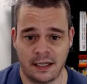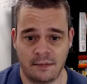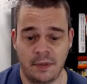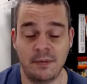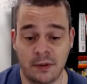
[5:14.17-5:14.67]

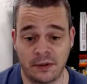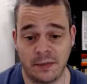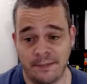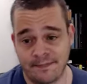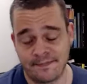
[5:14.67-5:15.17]
people to
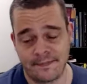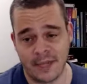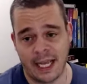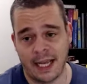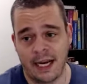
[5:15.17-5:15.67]
me.
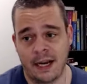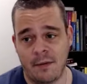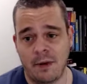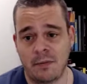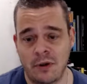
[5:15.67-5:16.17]
And I
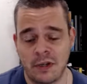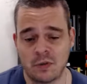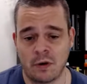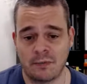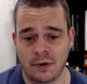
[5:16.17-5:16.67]
remember this
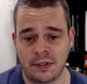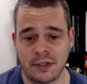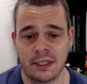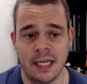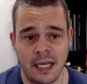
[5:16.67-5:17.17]
one
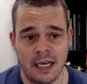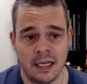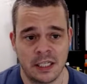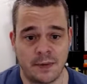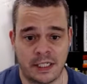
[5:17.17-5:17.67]
person
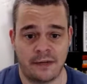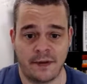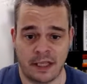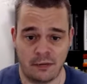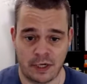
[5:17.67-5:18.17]

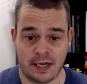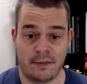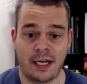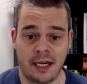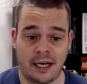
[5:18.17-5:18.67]
specifically would come
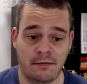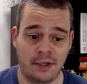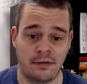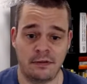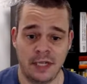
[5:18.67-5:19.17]
in, and I would
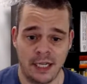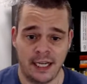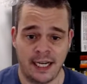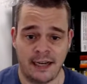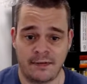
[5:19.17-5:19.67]
do
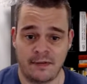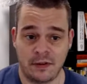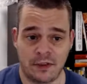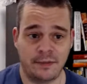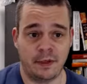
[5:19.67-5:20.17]
half of the
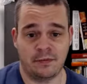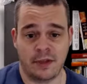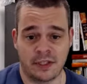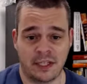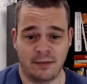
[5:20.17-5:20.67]
treatment
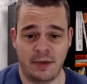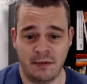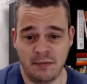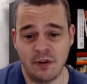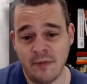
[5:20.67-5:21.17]
with a bit of
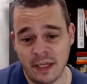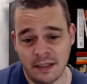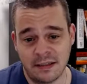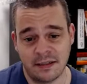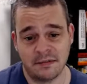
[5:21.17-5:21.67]

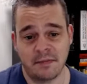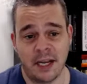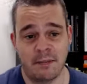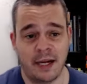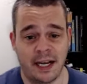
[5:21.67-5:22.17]
movement
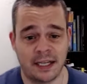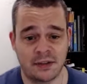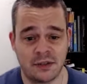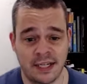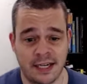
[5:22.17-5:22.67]
and a bit of
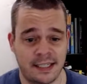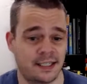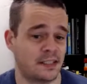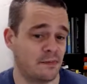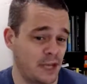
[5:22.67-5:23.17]
exercise
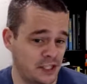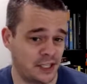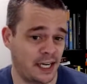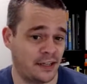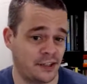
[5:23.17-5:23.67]
and some
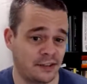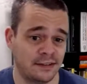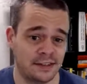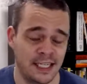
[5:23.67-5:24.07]
education.